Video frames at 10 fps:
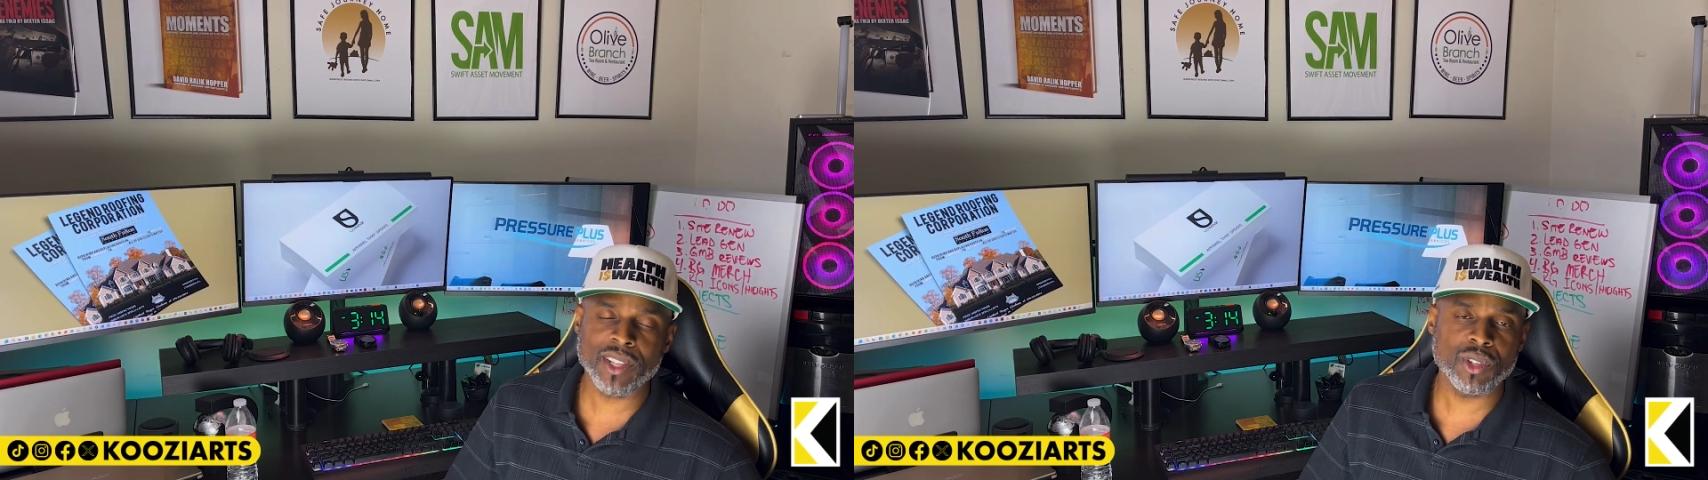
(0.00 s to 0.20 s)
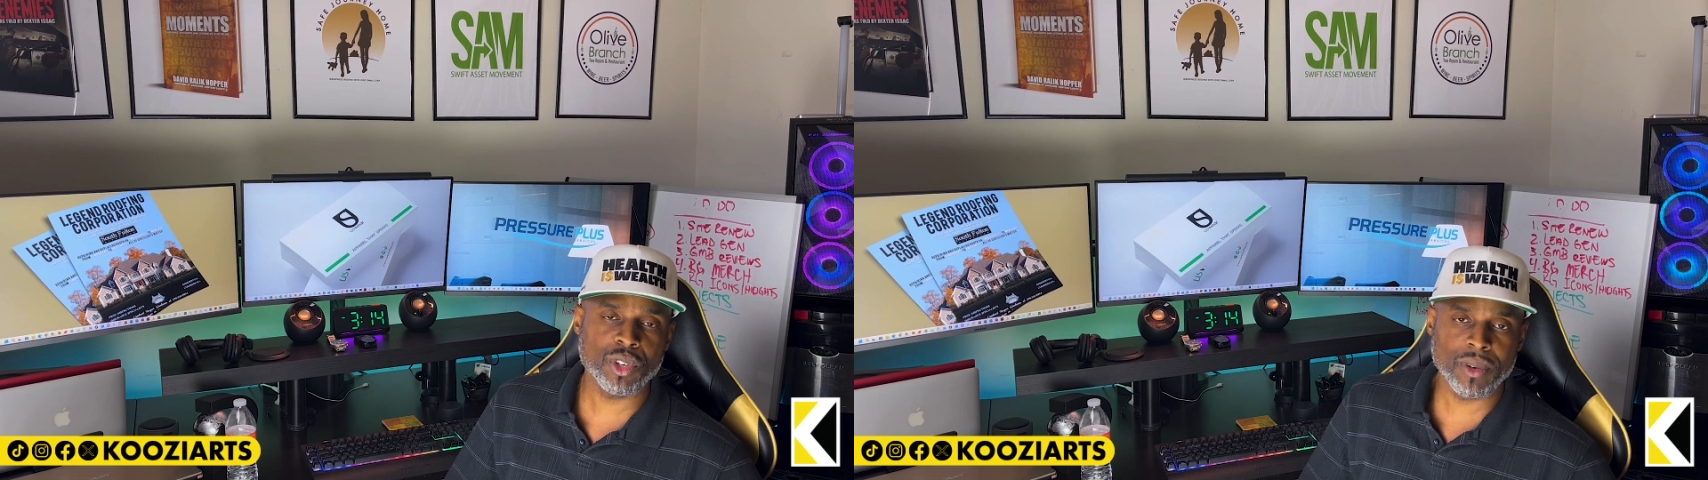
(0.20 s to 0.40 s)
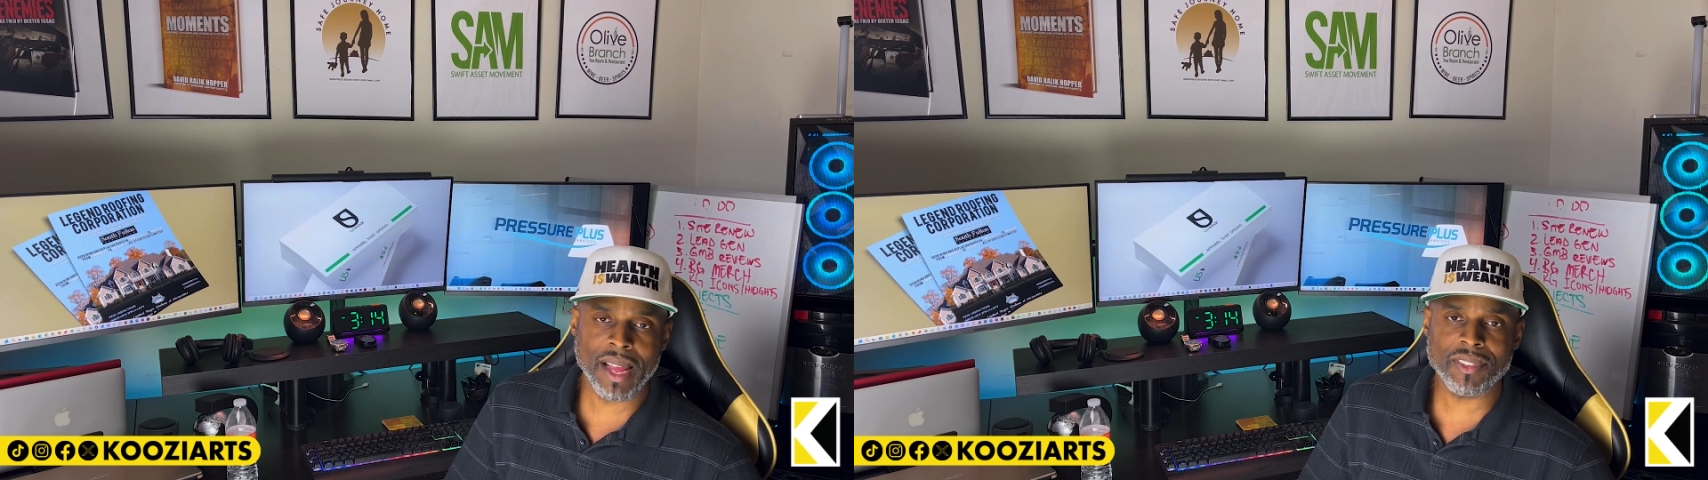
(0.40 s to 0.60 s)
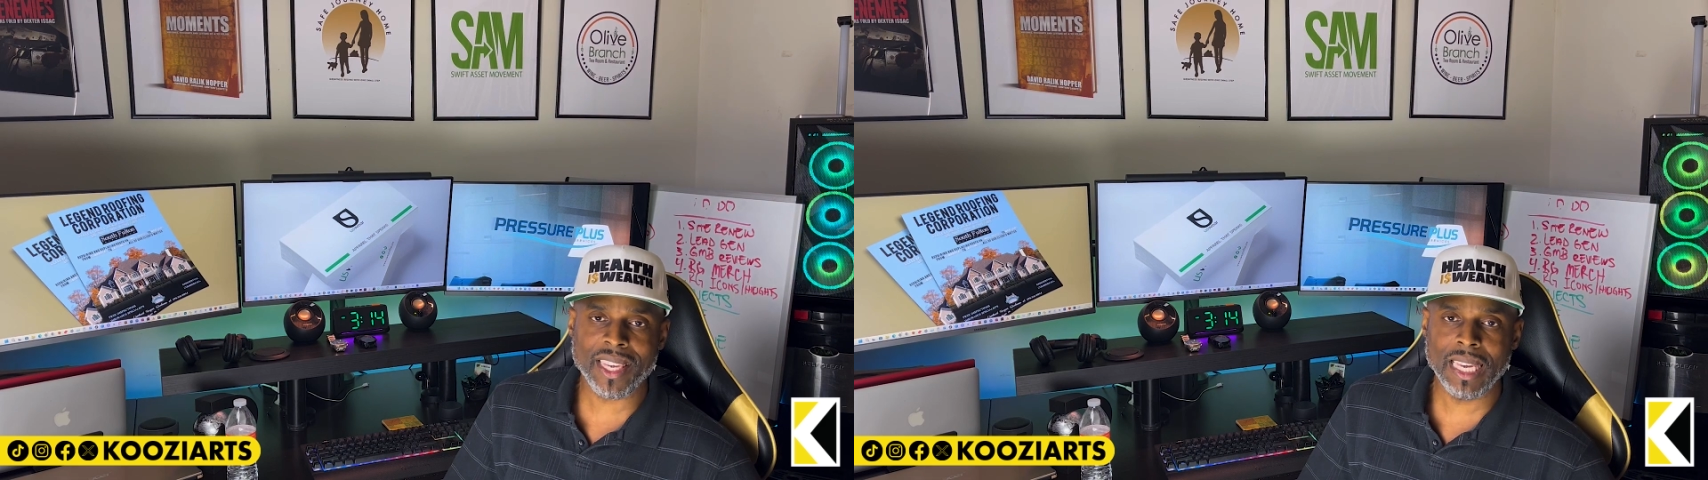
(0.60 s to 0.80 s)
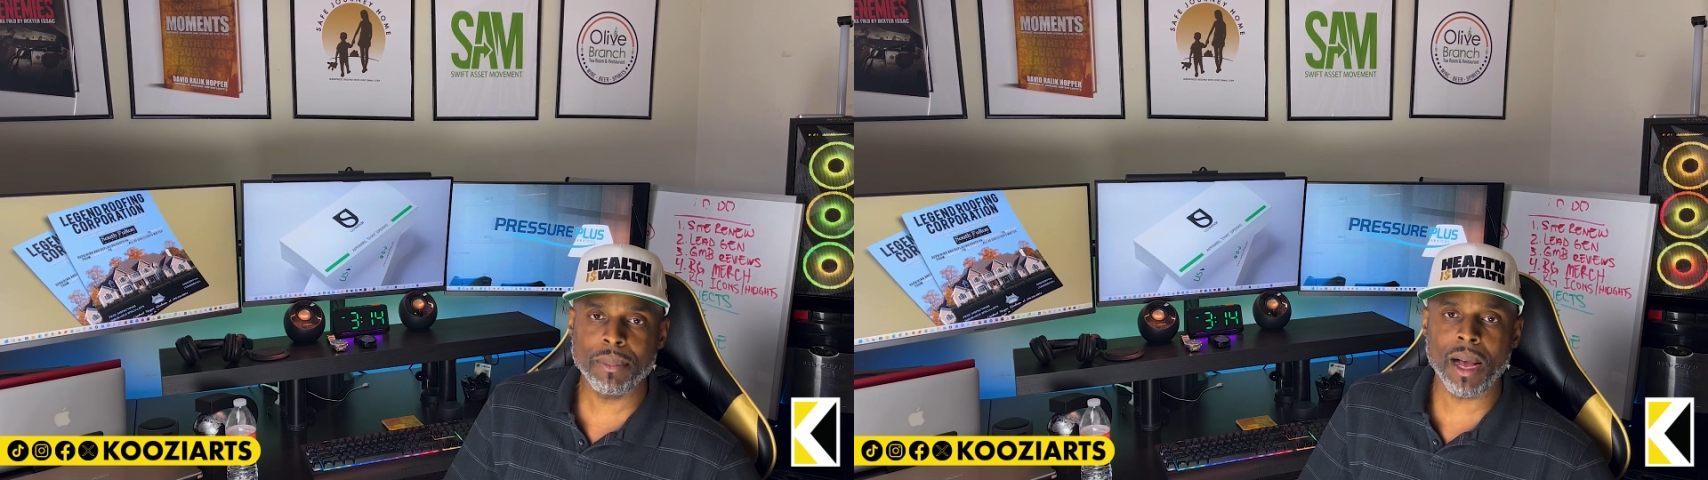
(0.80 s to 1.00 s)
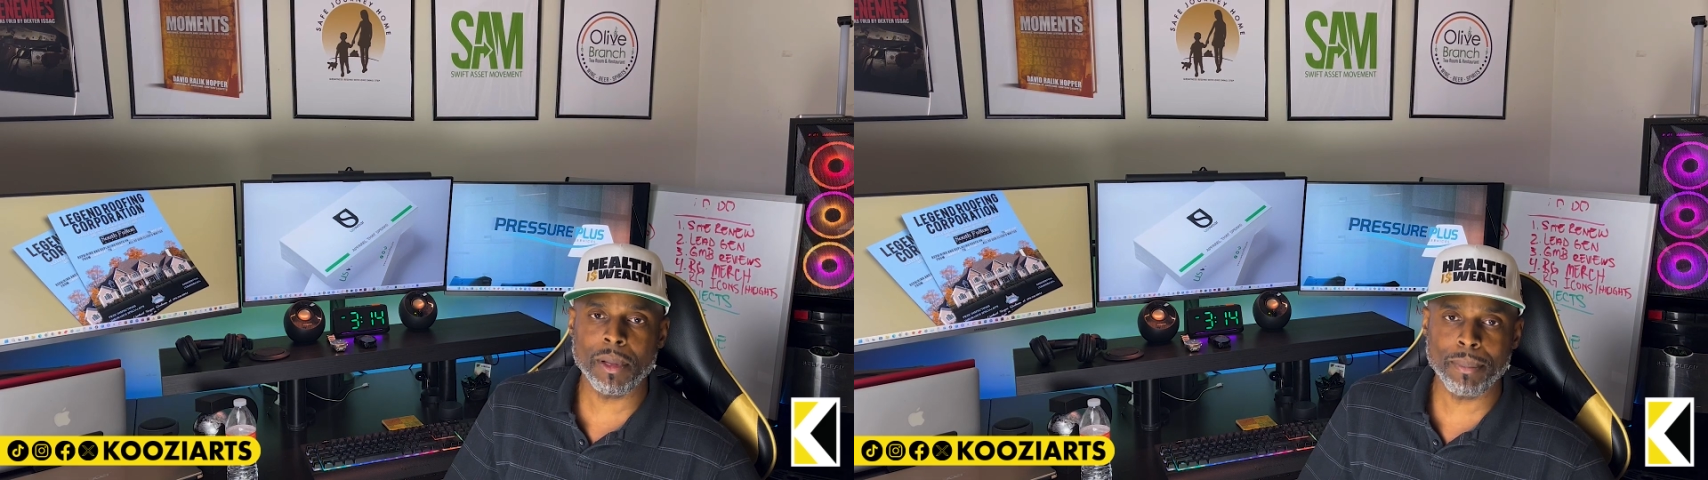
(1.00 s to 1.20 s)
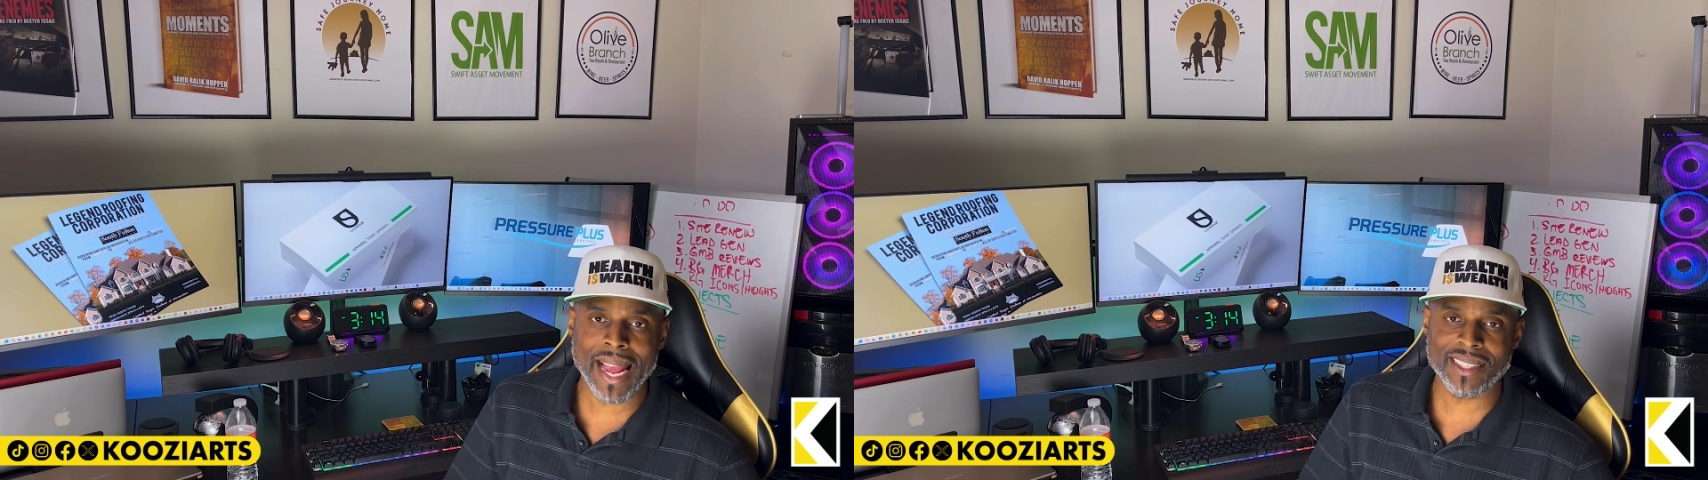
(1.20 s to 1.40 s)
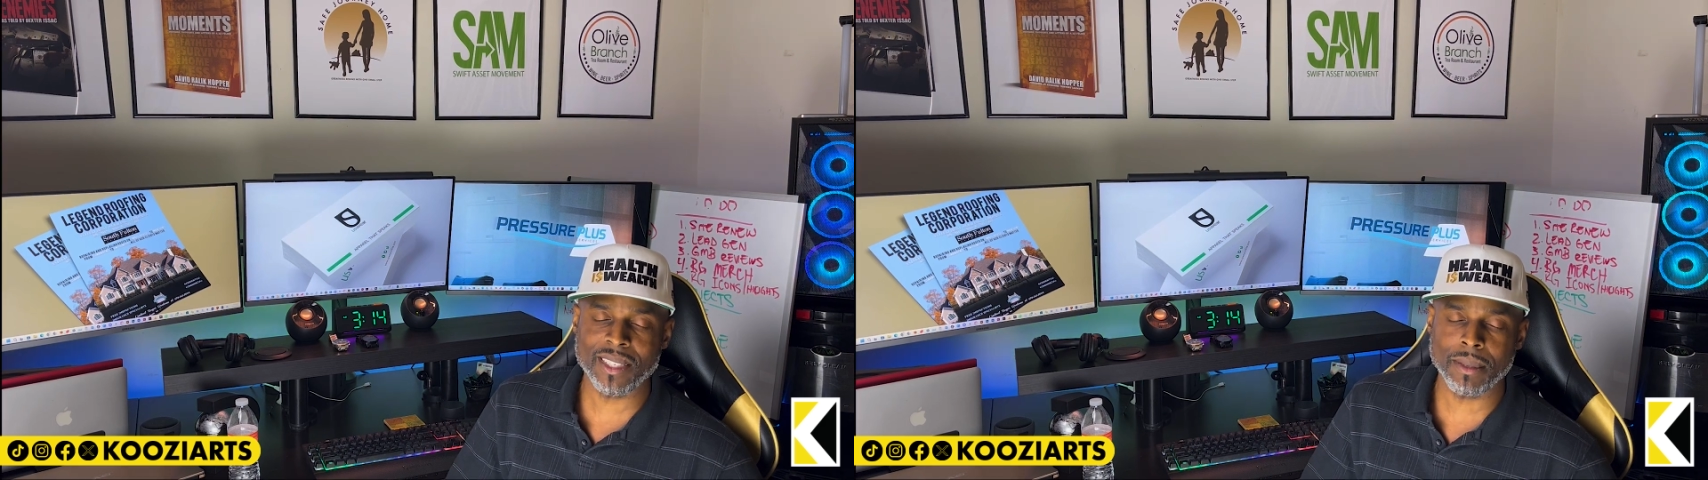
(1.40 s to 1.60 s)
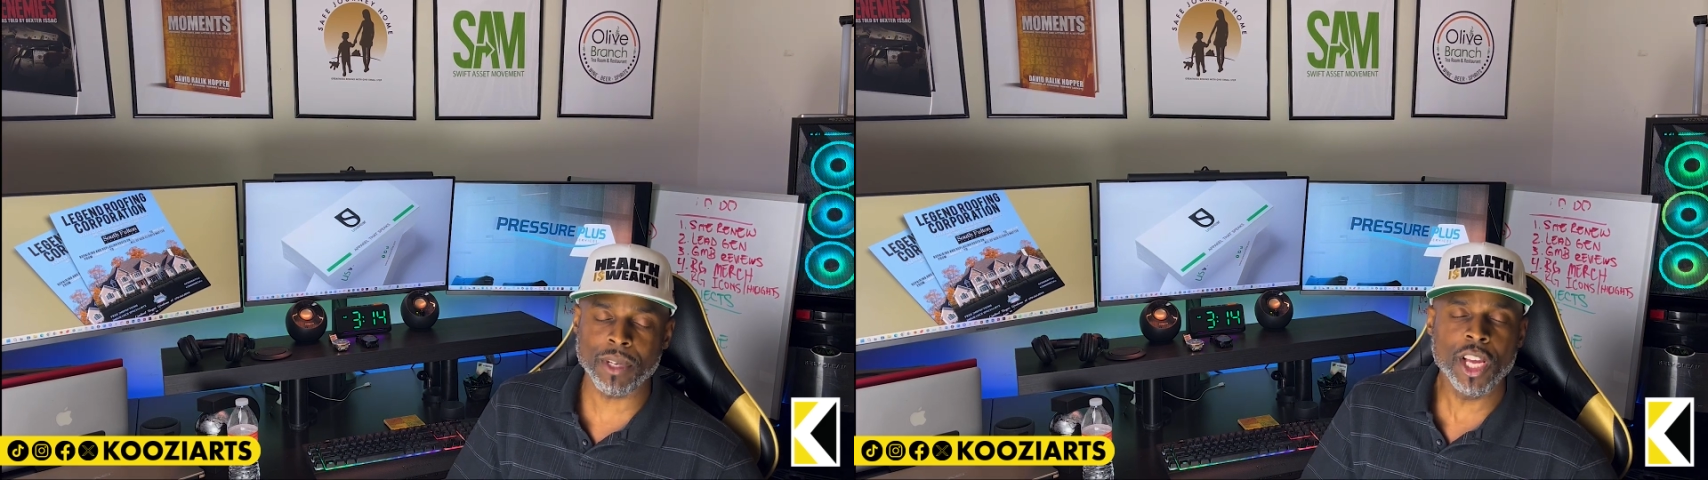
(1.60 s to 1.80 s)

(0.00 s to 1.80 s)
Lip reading: so you'll have to keep coming back to them.